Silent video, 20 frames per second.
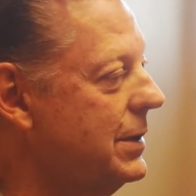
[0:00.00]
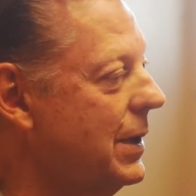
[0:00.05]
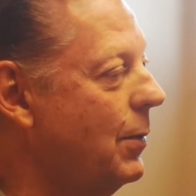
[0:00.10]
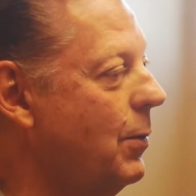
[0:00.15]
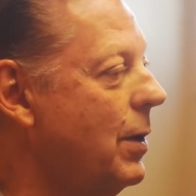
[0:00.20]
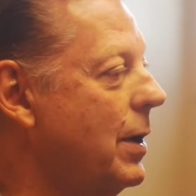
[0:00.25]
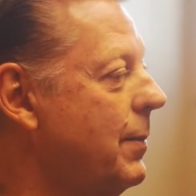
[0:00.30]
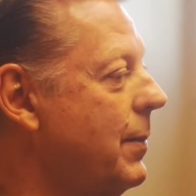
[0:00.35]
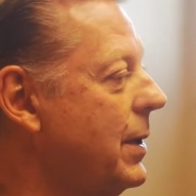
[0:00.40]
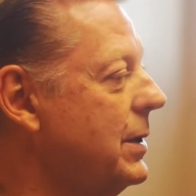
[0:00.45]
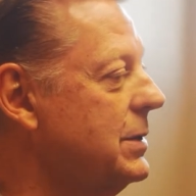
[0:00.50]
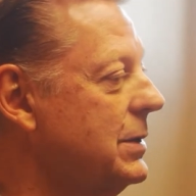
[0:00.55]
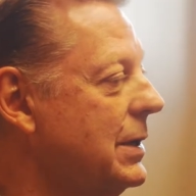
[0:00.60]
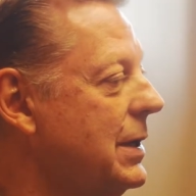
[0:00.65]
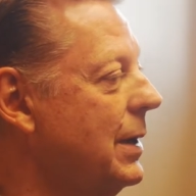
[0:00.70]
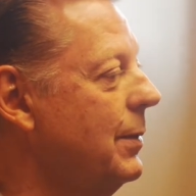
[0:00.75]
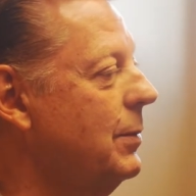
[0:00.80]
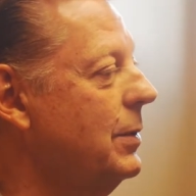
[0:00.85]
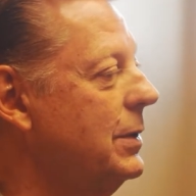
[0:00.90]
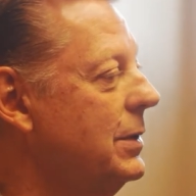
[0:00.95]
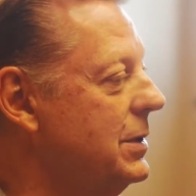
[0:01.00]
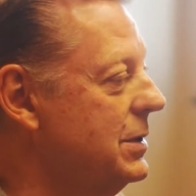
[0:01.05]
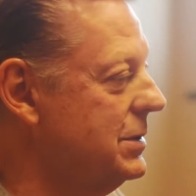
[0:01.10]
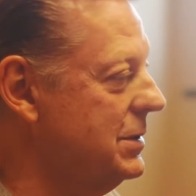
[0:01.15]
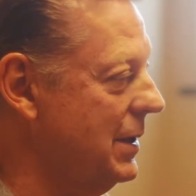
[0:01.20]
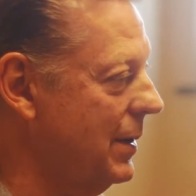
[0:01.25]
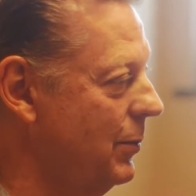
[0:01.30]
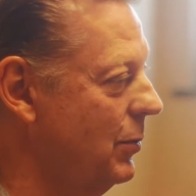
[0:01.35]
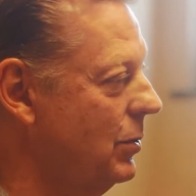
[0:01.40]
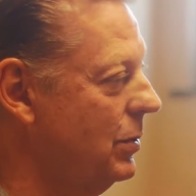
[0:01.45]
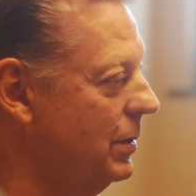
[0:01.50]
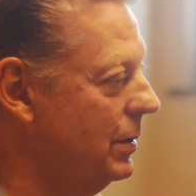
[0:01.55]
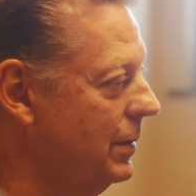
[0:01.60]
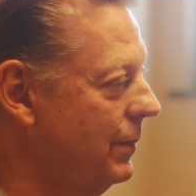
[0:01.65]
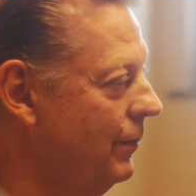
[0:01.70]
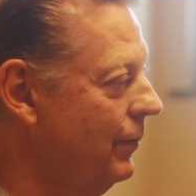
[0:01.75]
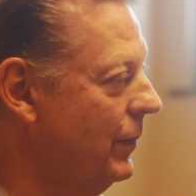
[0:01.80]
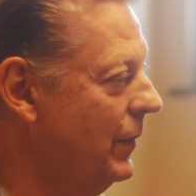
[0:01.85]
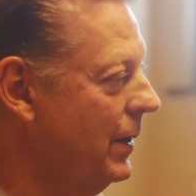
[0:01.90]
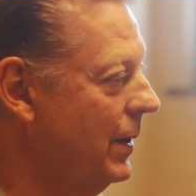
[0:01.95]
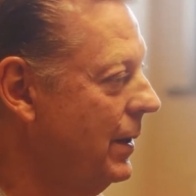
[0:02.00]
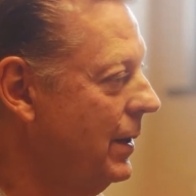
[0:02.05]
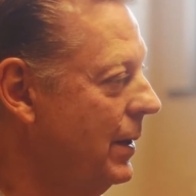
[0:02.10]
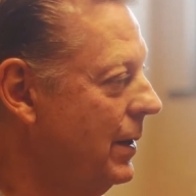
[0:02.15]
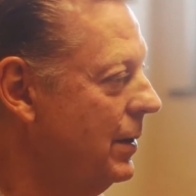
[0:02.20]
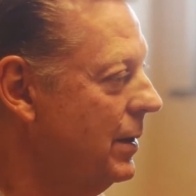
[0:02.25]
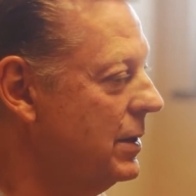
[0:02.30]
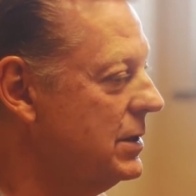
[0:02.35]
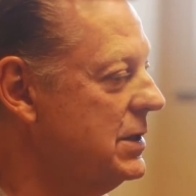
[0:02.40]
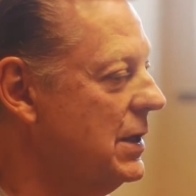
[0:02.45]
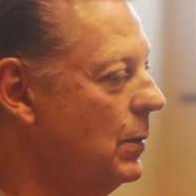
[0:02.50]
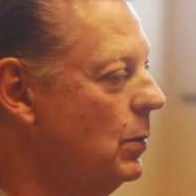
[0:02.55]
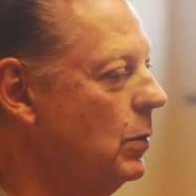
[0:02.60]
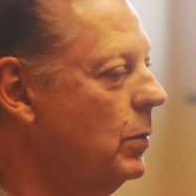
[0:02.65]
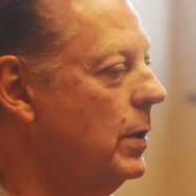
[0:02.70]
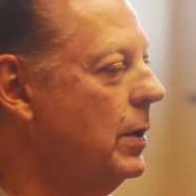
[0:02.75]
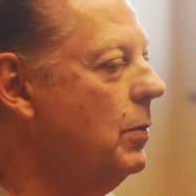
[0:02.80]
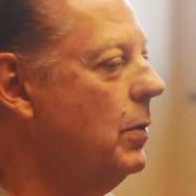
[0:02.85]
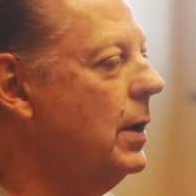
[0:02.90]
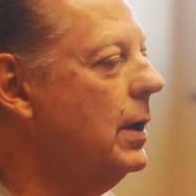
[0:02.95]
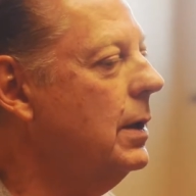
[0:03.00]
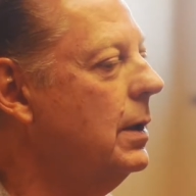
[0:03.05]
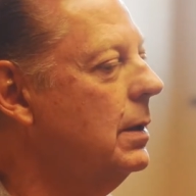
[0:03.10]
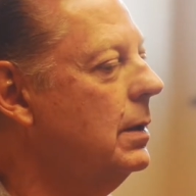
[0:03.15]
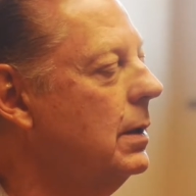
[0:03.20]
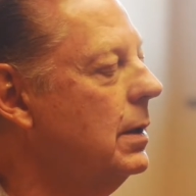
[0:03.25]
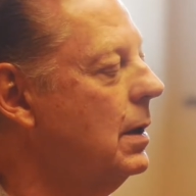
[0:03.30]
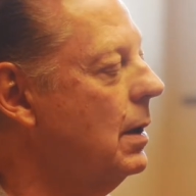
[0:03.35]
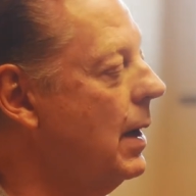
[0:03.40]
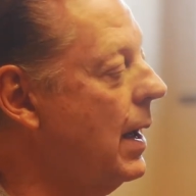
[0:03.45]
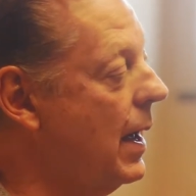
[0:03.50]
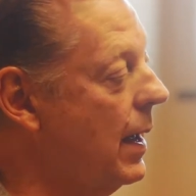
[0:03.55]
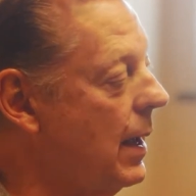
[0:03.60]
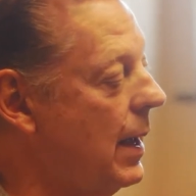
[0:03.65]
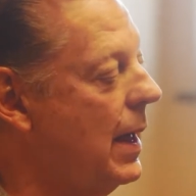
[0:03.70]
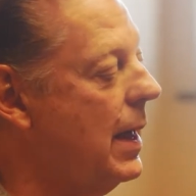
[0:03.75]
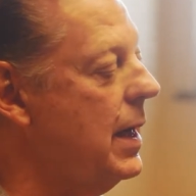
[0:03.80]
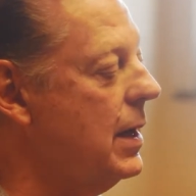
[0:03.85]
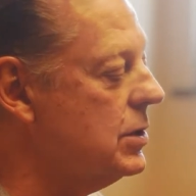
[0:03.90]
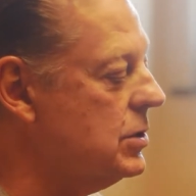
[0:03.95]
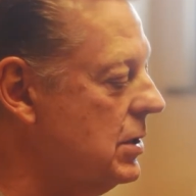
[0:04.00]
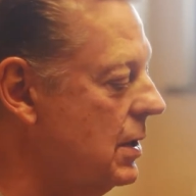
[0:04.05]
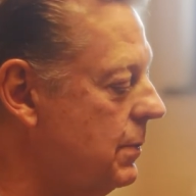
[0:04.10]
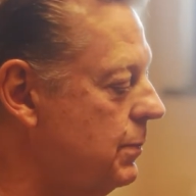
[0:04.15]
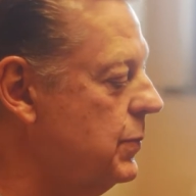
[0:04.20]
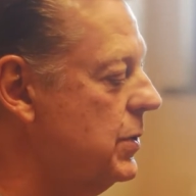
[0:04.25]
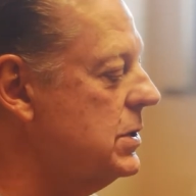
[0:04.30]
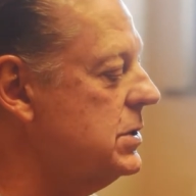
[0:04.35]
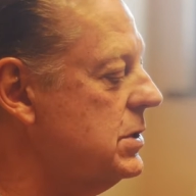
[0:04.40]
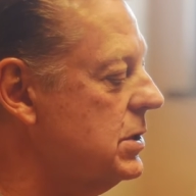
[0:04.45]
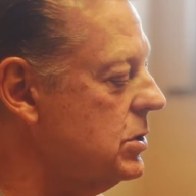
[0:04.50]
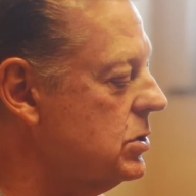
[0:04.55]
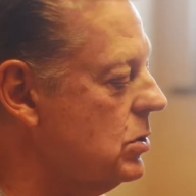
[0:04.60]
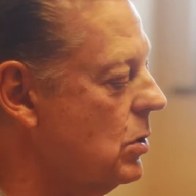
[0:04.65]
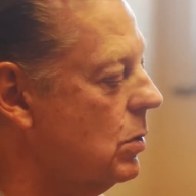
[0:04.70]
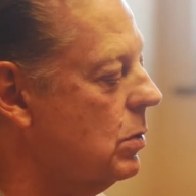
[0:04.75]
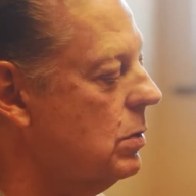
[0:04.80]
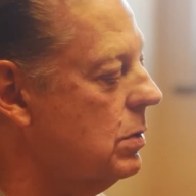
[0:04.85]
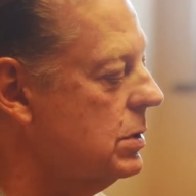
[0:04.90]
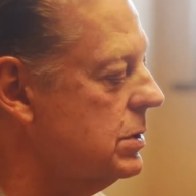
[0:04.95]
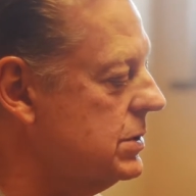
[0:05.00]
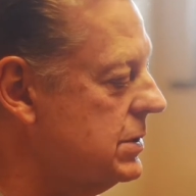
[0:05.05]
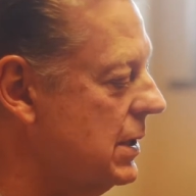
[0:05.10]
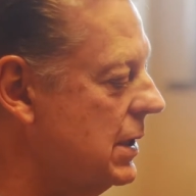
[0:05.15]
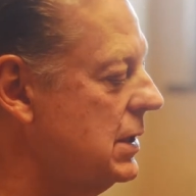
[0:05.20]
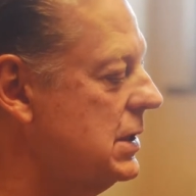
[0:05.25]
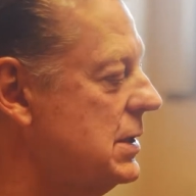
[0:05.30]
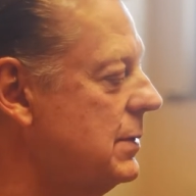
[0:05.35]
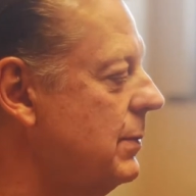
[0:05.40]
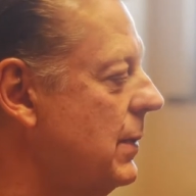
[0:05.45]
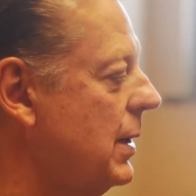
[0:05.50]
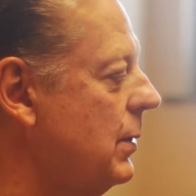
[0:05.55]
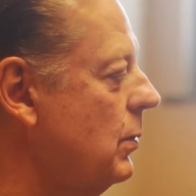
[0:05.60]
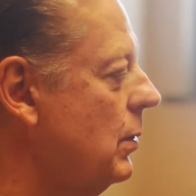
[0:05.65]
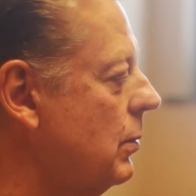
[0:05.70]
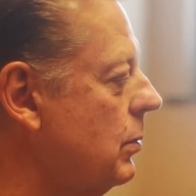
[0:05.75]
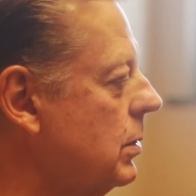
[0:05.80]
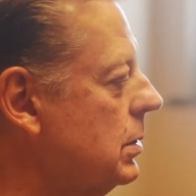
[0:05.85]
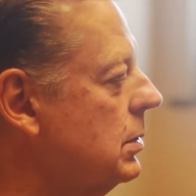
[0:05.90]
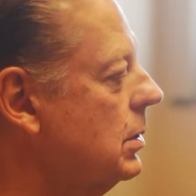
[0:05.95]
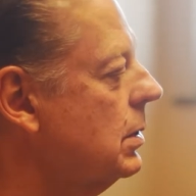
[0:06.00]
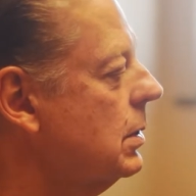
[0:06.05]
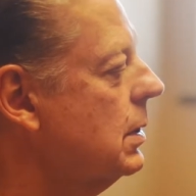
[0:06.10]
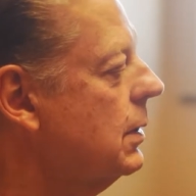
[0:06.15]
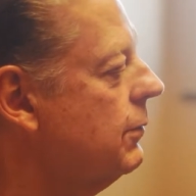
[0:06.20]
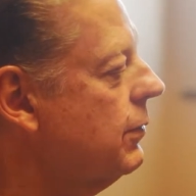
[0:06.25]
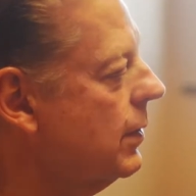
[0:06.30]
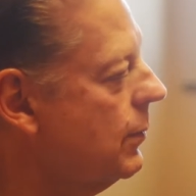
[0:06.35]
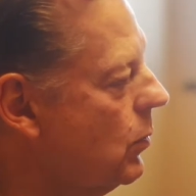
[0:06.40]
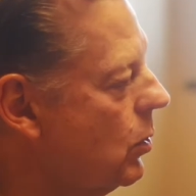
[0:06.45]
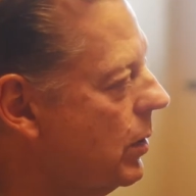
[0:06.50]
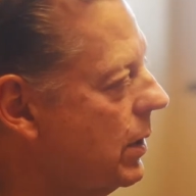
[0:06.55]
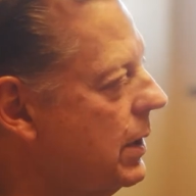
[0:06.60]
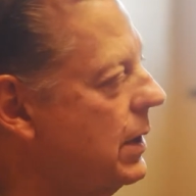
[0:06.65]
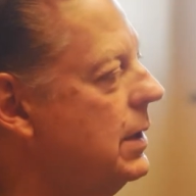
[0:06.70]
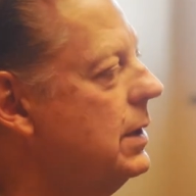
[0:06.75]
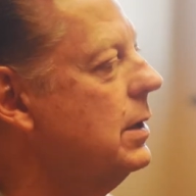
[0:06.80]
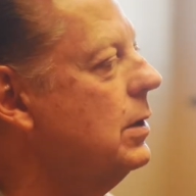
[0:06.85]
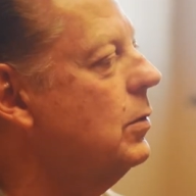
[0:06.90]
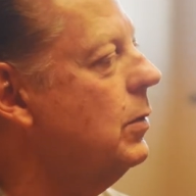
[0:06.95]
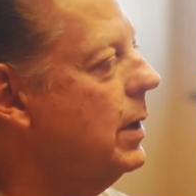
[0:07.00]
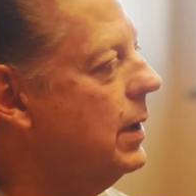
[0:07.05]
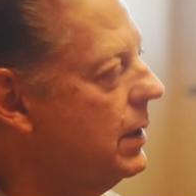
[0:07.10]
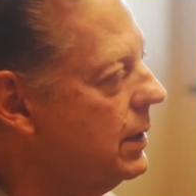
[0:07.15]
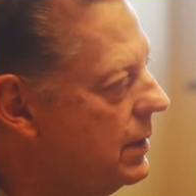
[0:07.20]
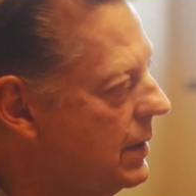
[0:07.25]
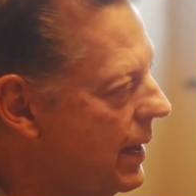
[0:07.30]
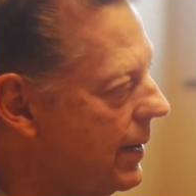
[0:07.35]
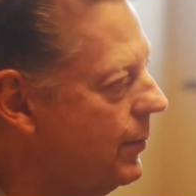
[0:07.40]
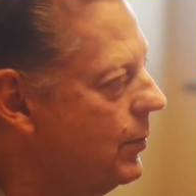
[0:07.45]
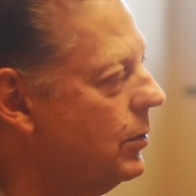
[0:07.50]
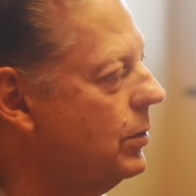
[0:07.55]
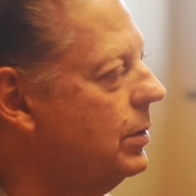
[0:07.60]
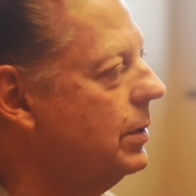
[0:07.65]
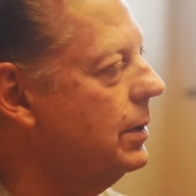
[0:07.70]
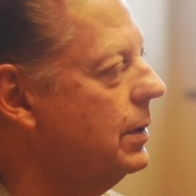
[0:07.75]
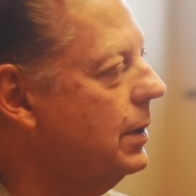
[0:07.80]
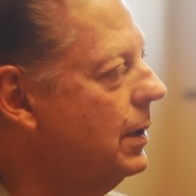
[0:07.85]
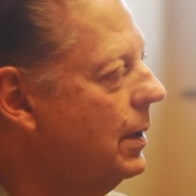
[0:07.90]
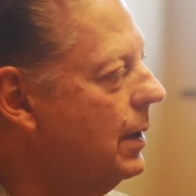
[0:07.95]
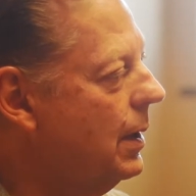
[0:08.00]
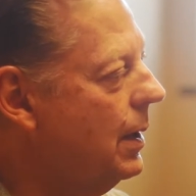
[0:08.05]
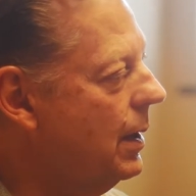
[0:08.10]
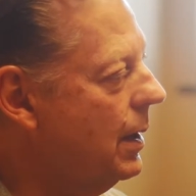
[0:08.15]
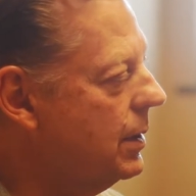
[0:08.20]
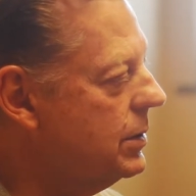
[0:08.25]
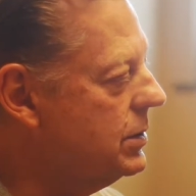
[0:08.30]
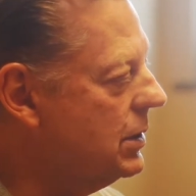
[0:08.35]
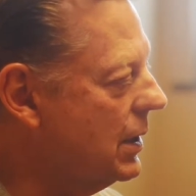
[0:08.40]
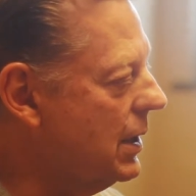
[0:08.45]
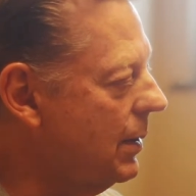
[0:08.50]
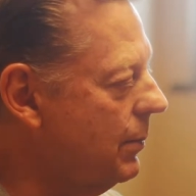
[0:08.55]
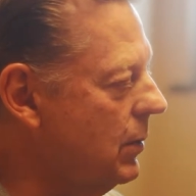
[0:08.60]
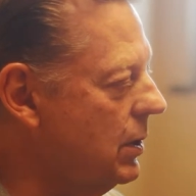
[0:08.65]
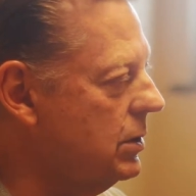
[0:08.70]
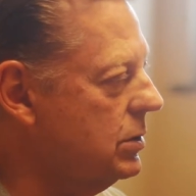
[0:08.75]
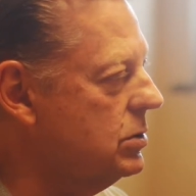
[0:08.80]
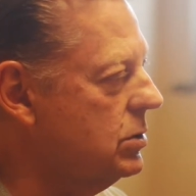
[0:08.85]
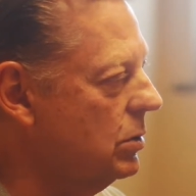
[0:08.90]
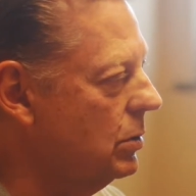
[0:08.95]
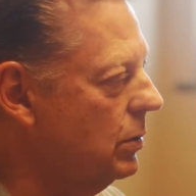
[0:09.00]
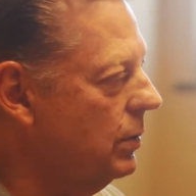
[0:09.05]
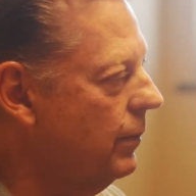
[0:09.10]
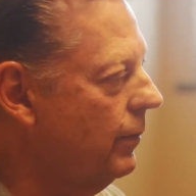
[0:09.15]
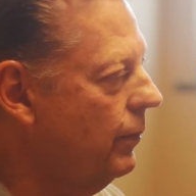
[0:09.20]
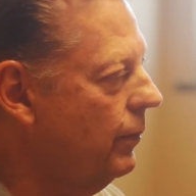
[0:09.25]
They weren't about to come in this neighborhood. I say, well, we want to, I actually had business owners say to me, well, we're looking for a more integrated neighborhood to come into.